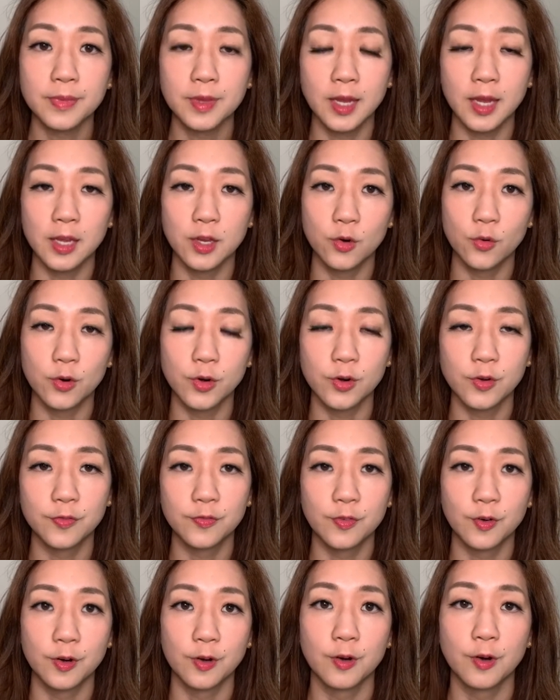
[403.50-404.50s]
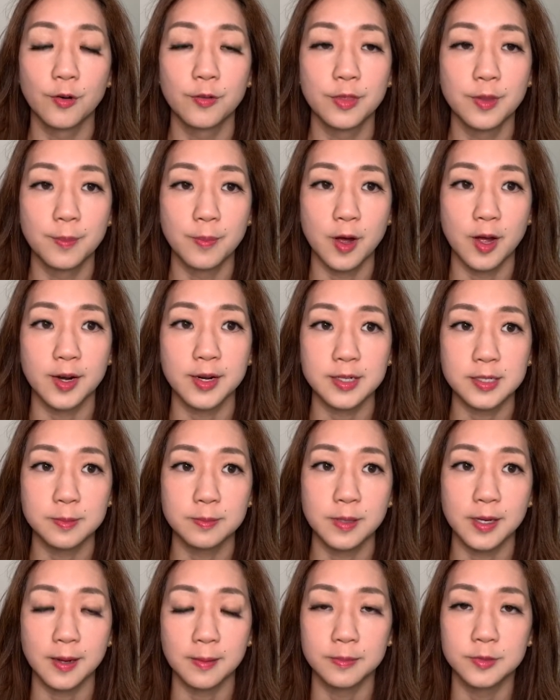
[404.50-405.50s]
in order for the body to
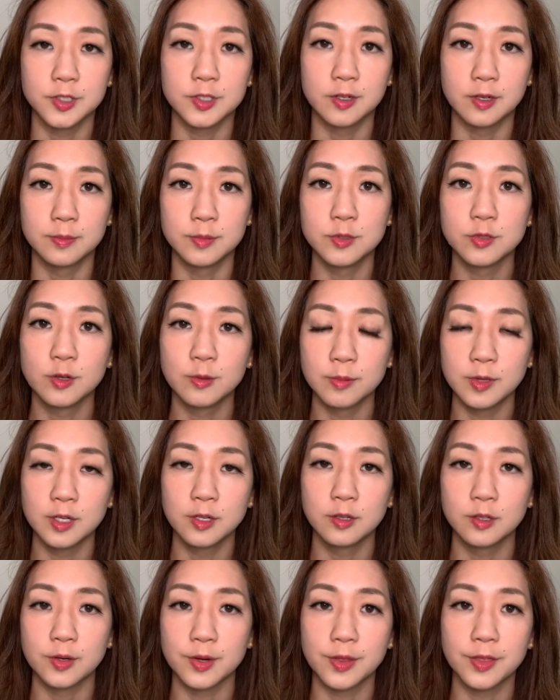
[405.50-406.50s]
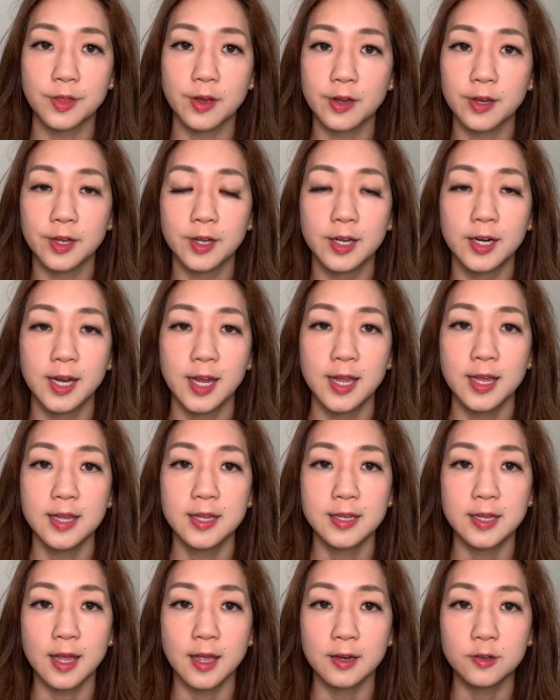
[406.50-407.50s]
be able to absorb the glutathione
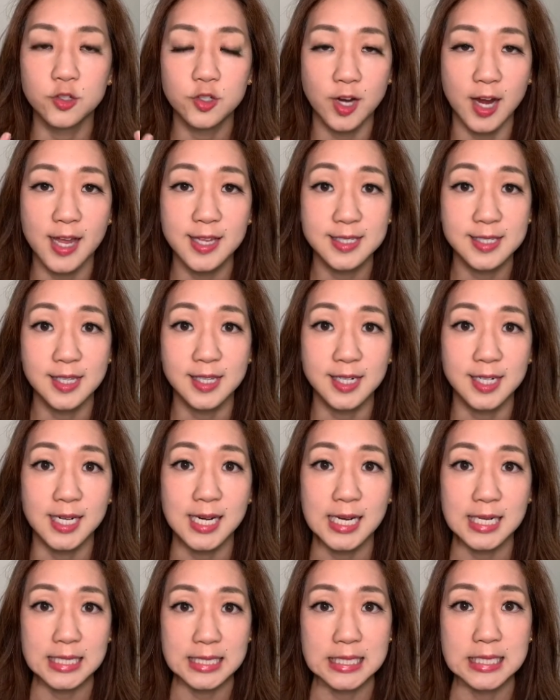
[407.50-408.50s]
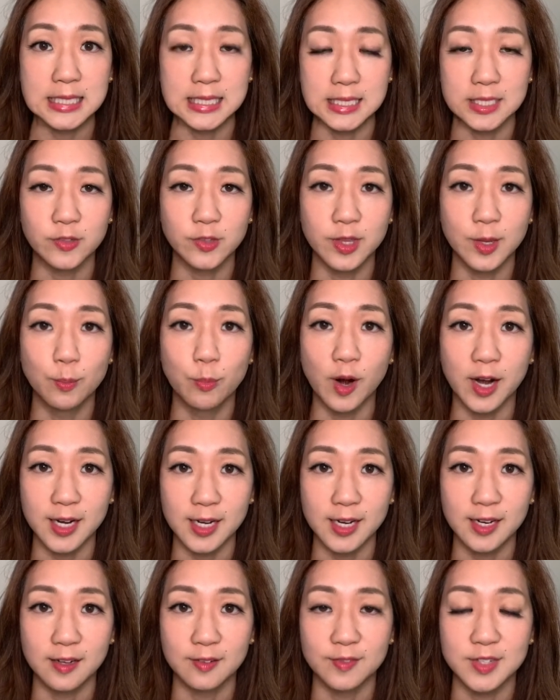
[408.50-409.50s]
and translate it into the
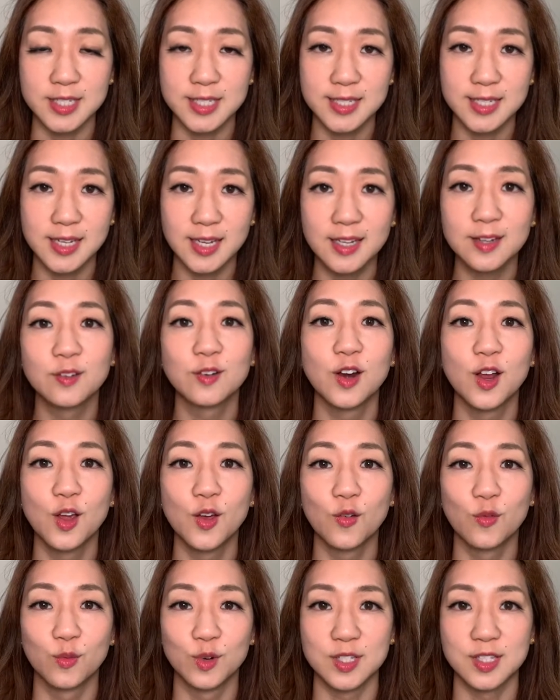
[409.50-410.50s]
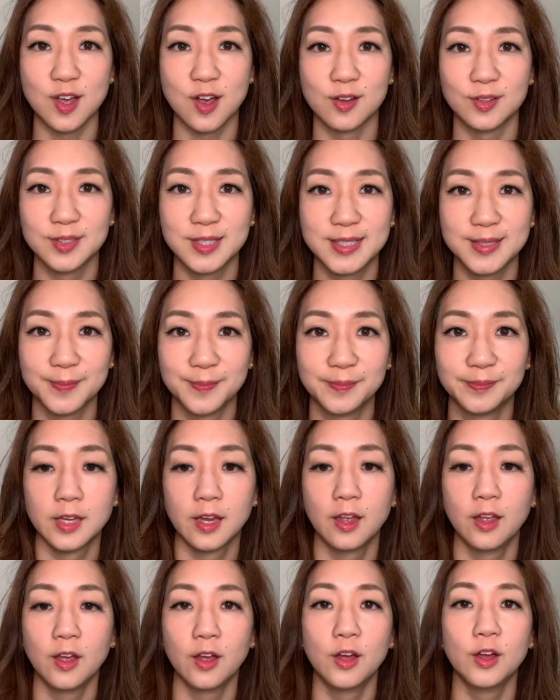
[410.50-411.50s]
brightening of the skin results.
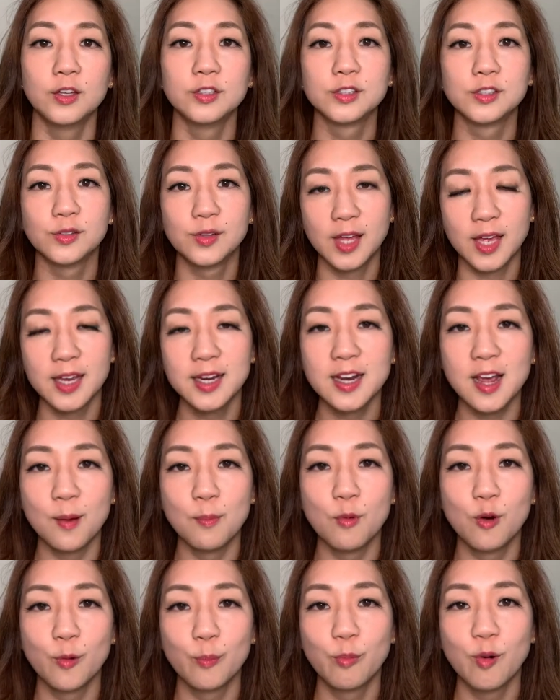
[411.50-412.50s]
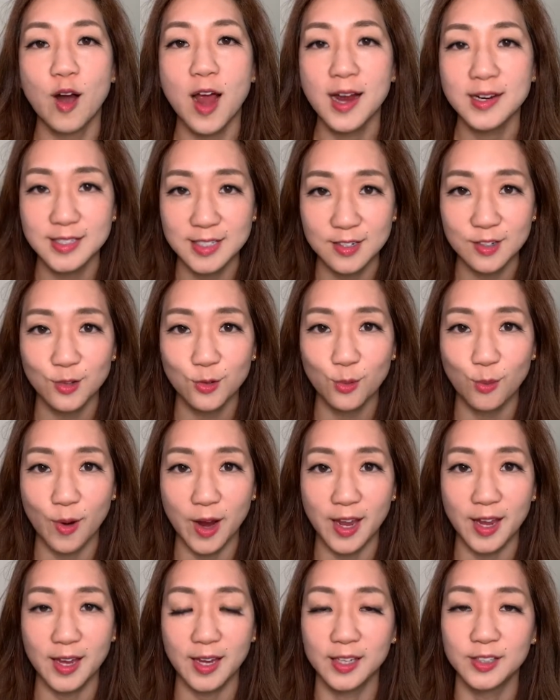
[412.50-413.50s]
So then a more practical
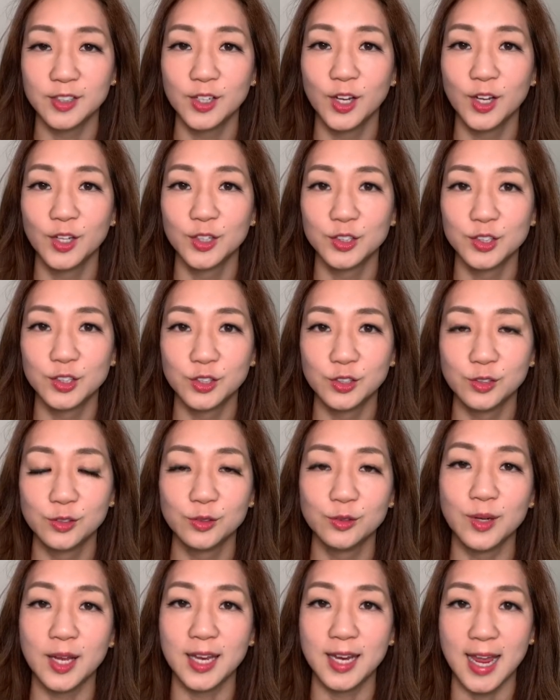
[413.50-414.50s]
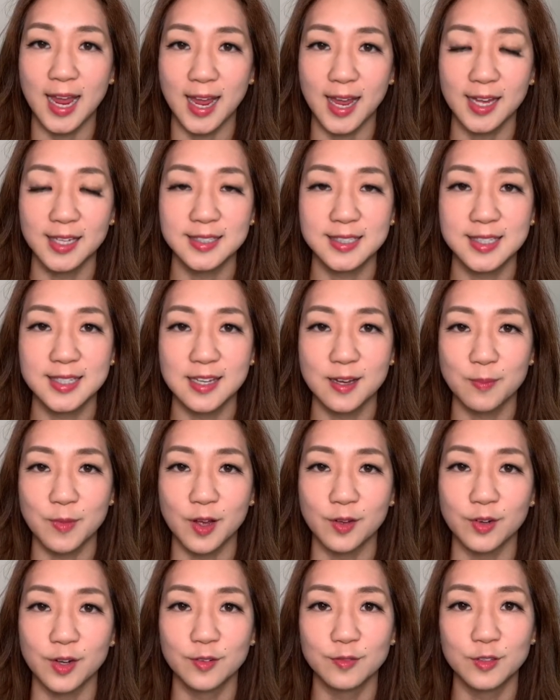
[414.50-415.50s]
way to enhance the
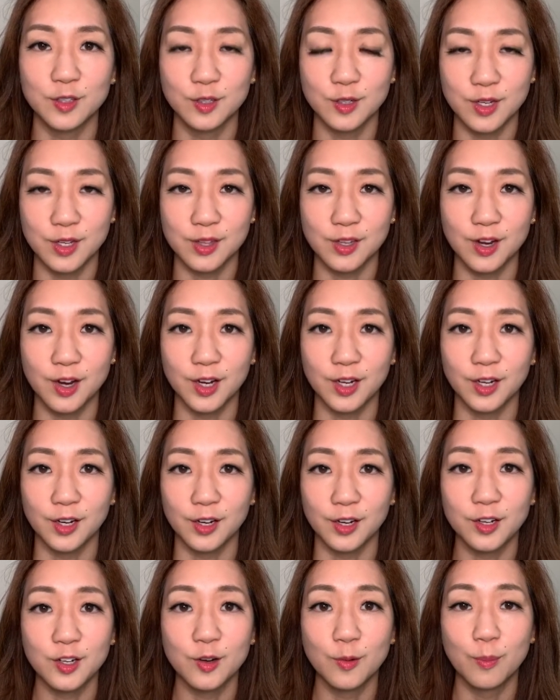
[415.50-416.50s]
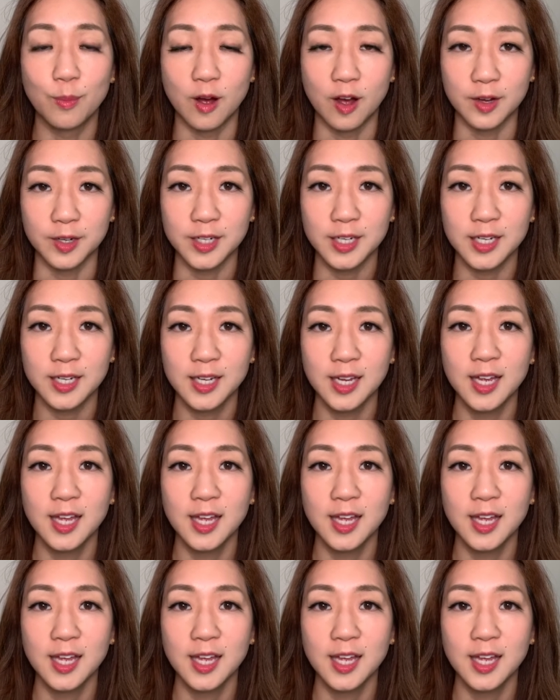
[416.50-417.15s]
amount of glutathione in your body